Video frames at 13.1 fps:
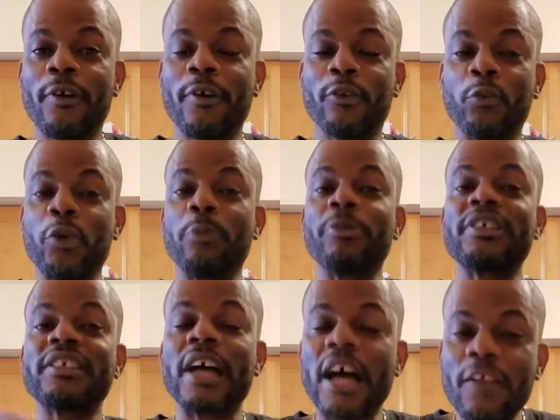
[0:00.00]
doing my
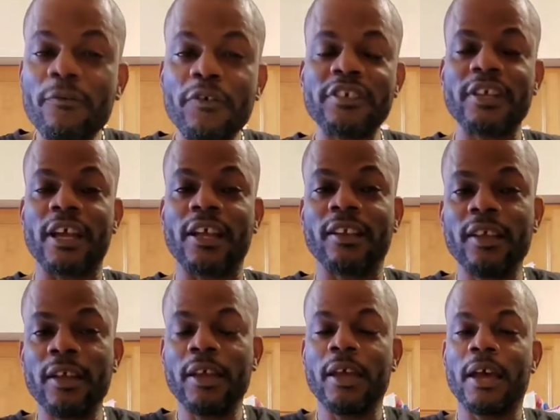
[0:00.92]
saltfish
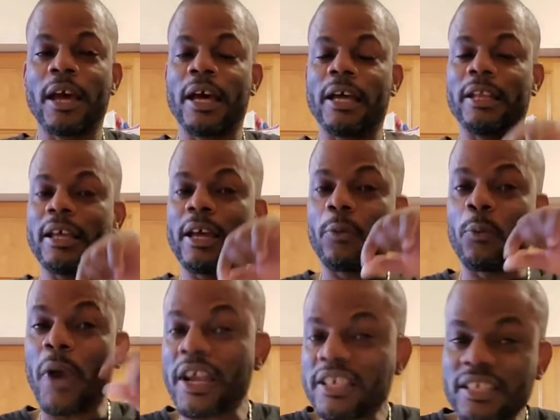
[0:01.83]
and
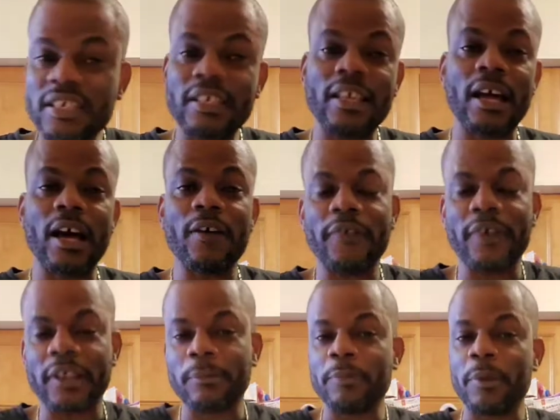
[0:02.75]
washing it off
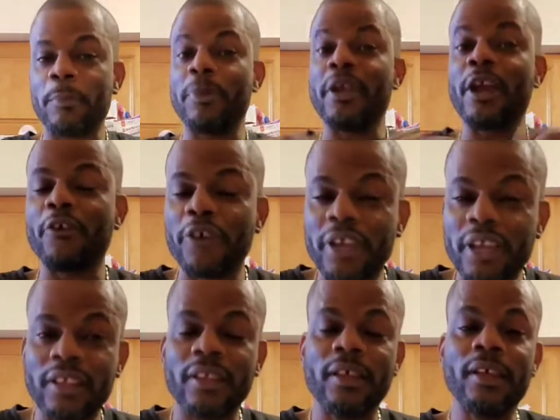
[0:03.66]
and preparing
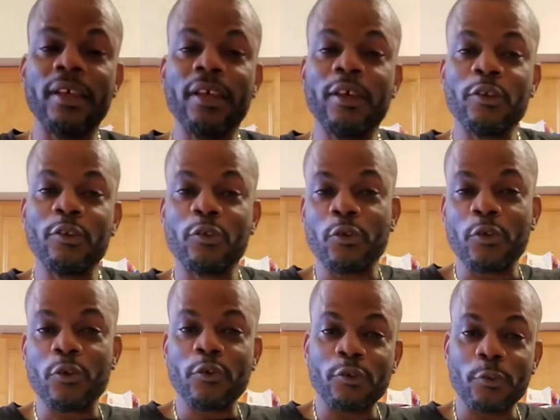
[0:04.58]
it
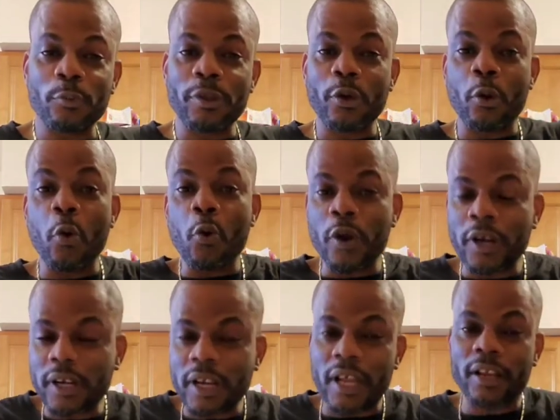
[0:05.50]
to be
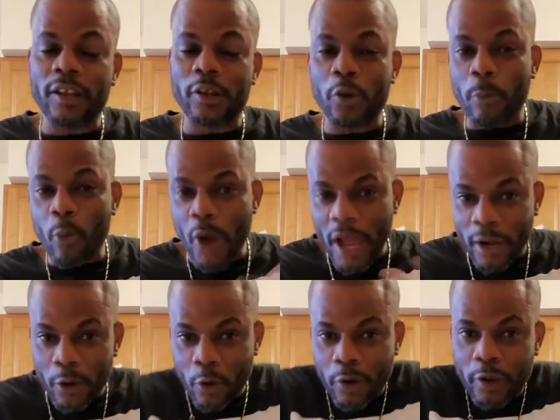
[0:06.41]
cooked and boil
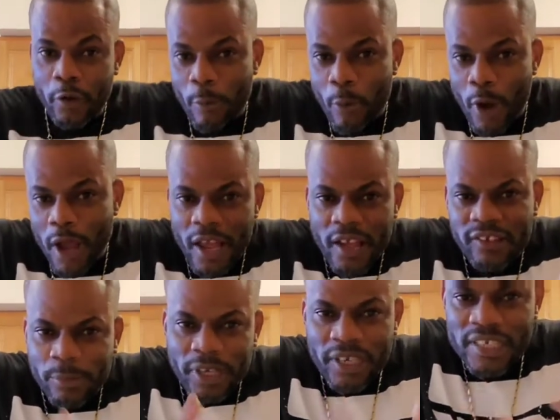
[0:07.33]
down, boil off some of the